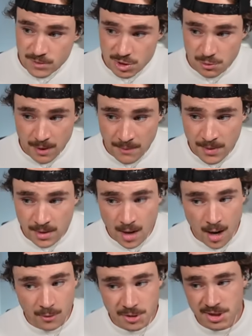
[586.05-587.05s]
Just rip it?
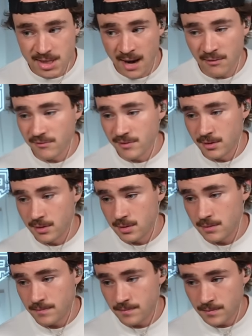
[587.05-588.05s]
No, we're stat revealing.
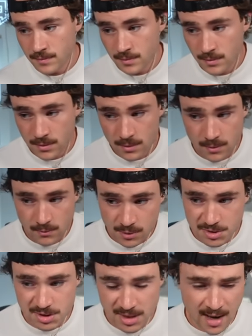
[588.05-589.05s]
We're
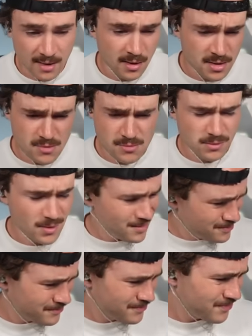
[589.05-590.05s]
stat... Are you... What?
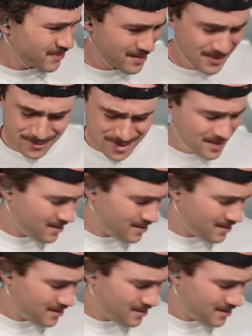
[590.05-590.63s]
What?